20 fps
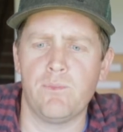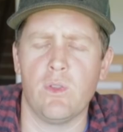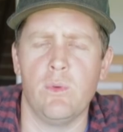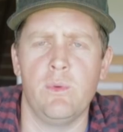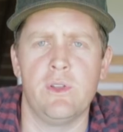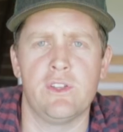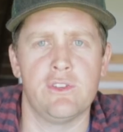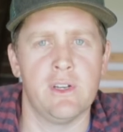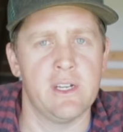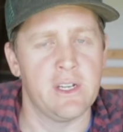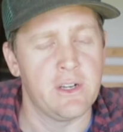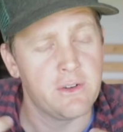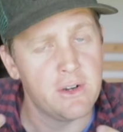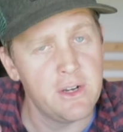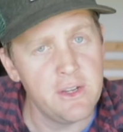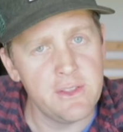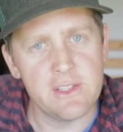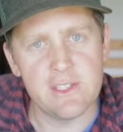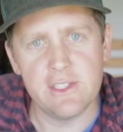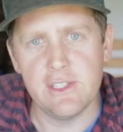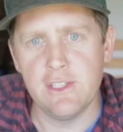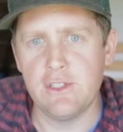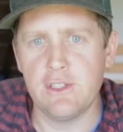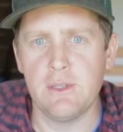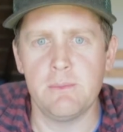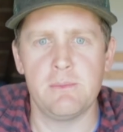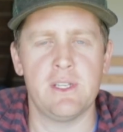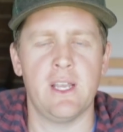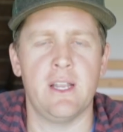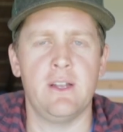We're trying to grow this
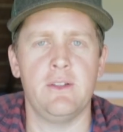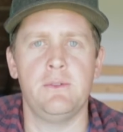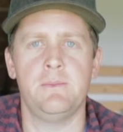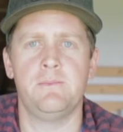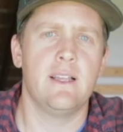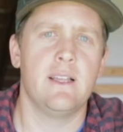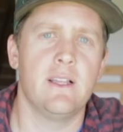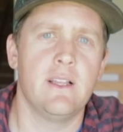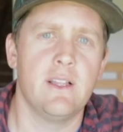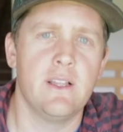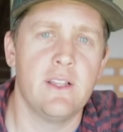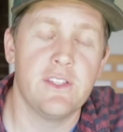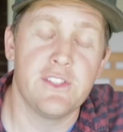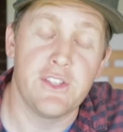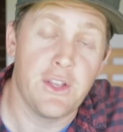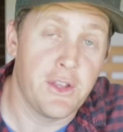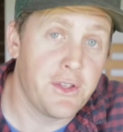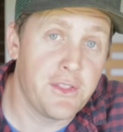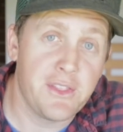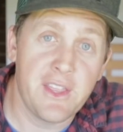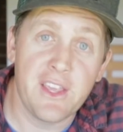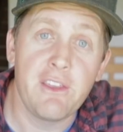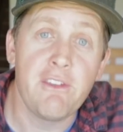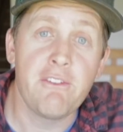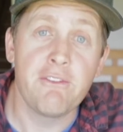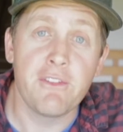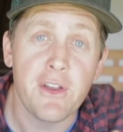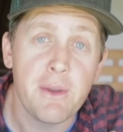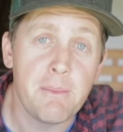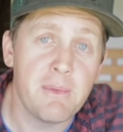YouTube channel. So thank
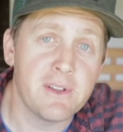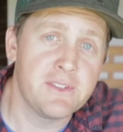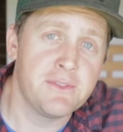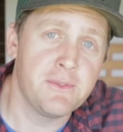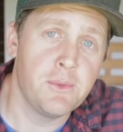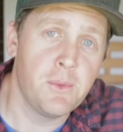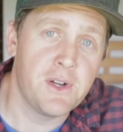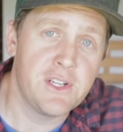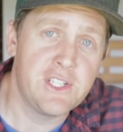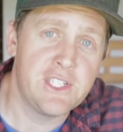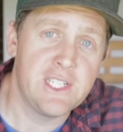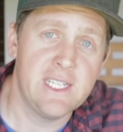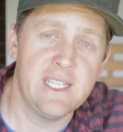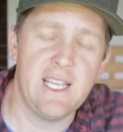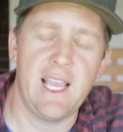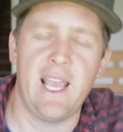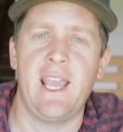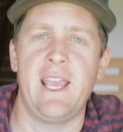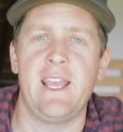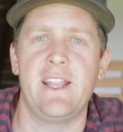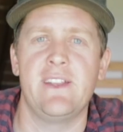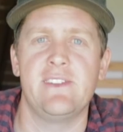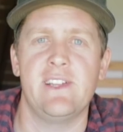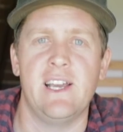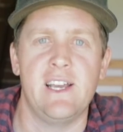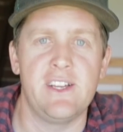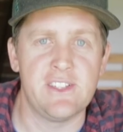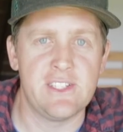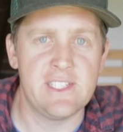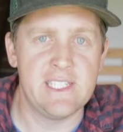you very much for watching, and
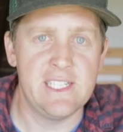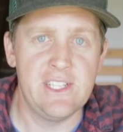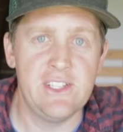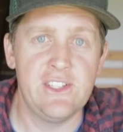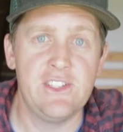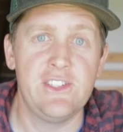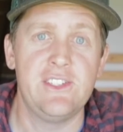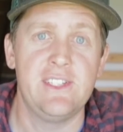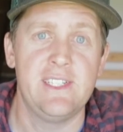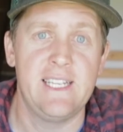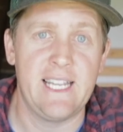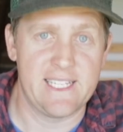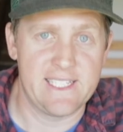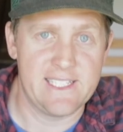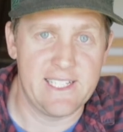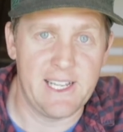I'll see you next